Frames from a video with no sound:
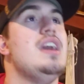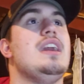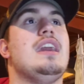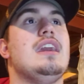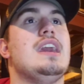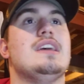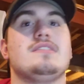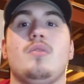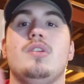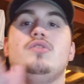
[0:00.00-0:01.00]
He is
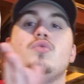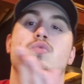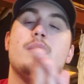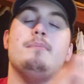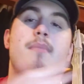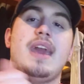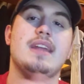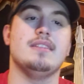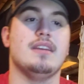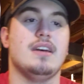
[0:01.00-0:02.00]
going to
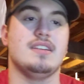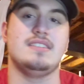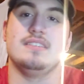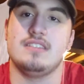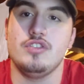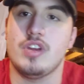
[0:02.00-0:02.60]
remain the assistant